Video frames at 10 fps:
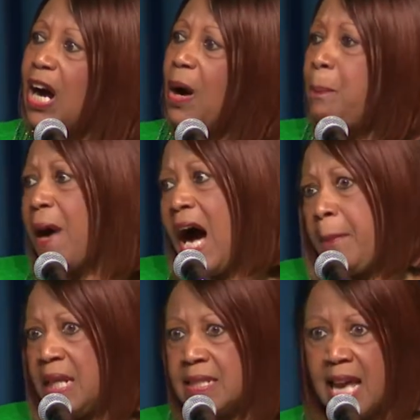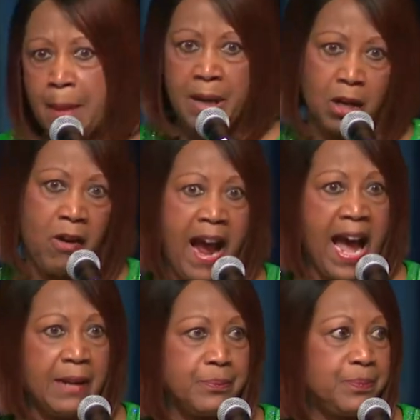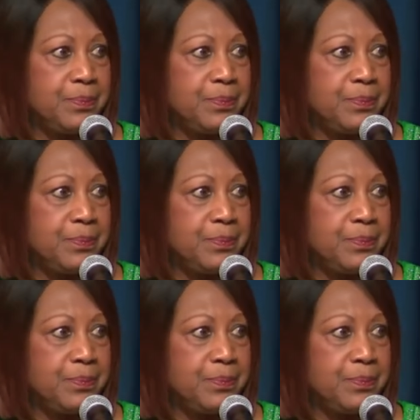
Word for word: Obama Democrat.